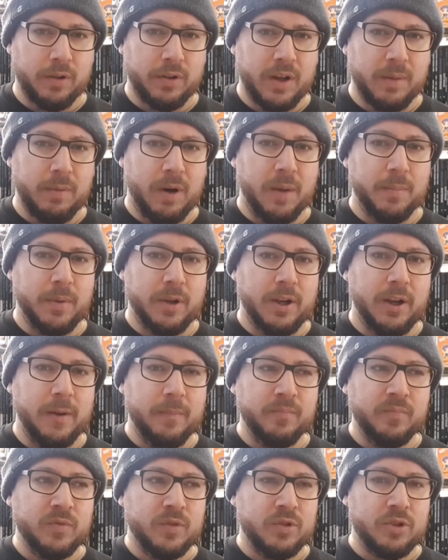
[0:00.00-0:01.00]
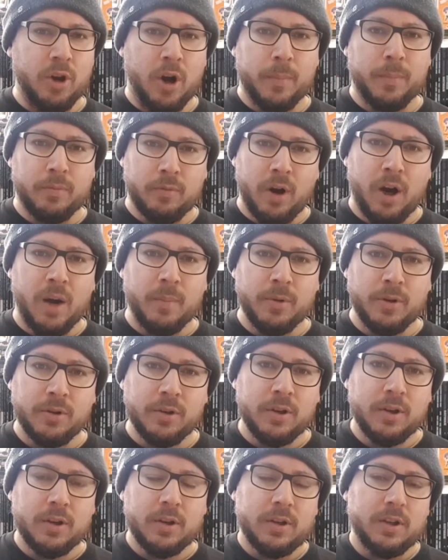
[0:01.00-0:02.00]
I think it might be Top Ramen
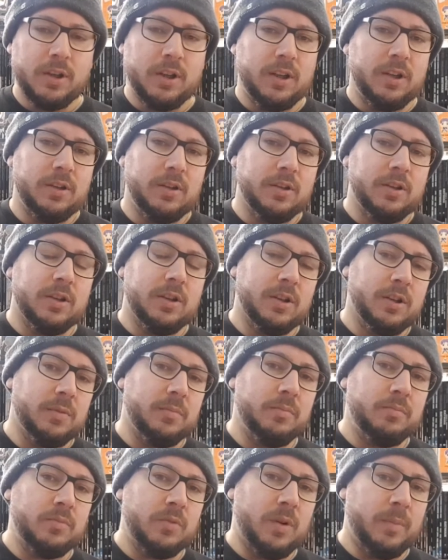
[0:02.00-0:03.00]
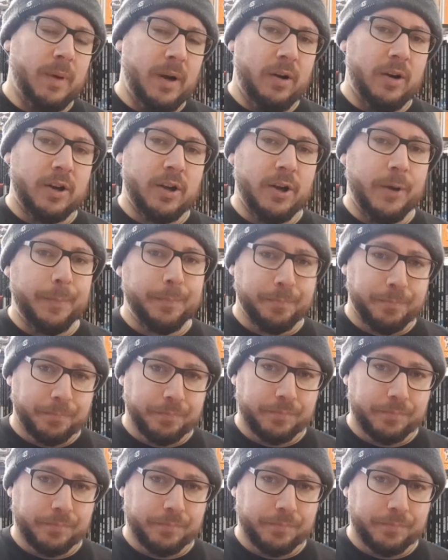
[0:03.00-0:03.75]
in America.